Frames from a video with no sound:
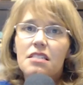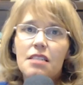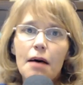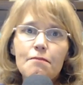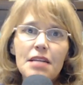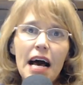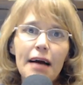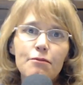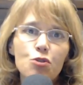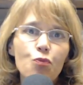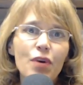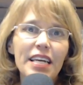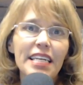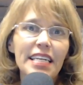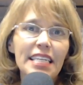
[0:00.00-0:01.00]

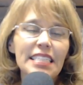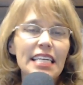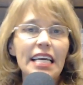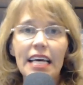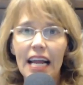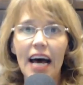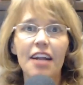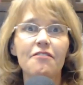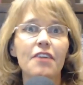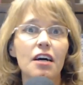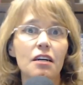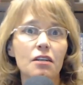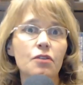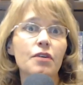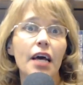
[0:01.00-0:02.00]
Sometimes we need to get out of
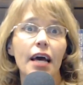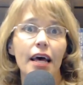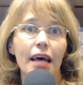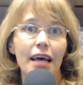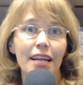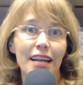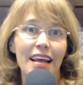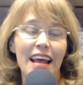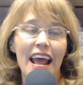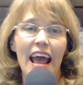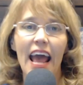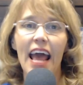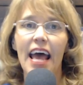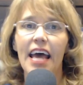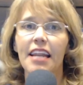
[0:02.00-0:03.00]
our own head.
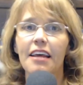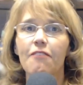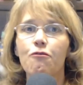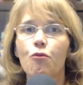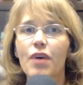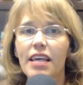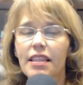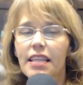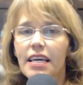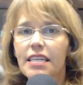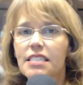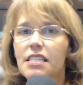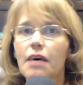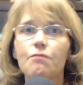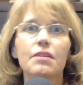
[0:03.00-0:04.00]
And if we
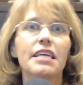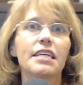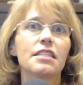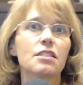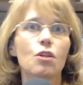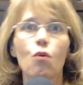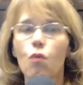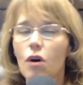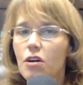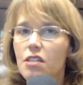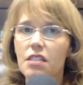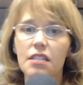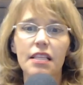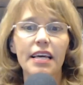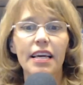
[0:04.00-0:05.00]
think something is the
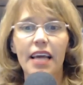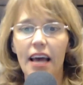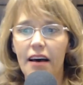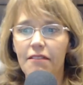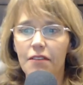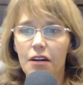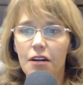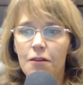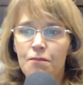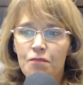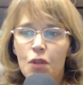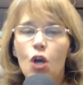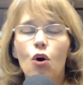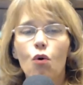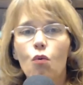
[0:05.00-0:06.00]
worst thing ever,
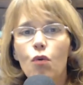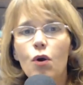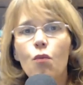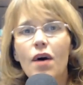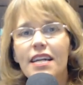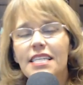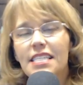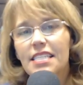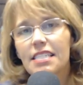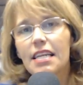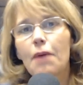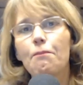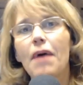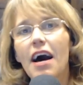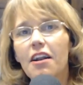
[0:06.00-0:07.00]
we want to
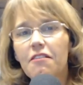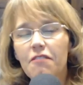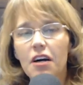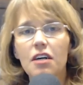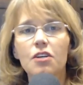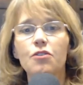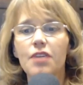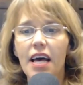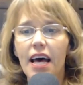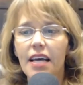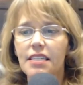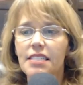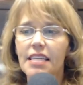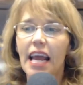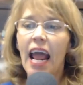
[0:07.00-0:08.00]
step out of our own
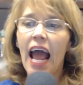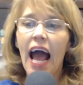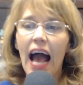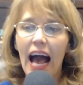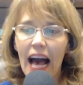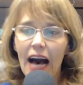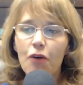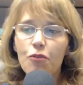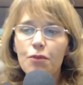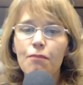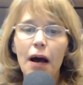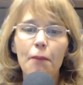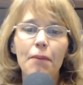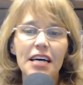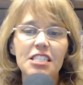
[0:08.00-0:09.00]
head and say, how
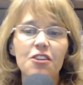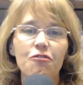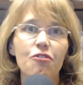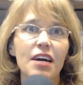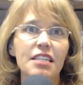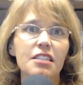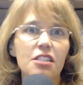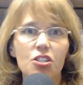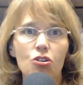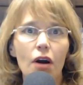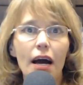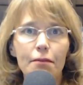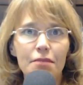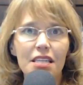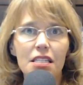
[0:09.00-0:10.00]
would my best friend
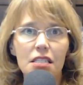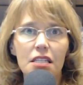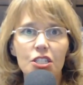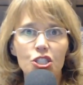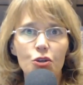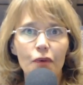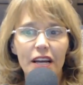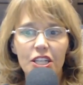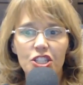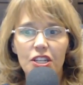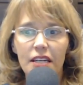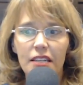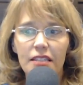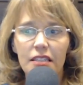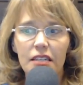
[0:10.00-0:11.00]
describe this
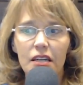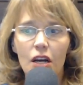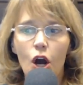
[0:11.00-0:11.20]
situation?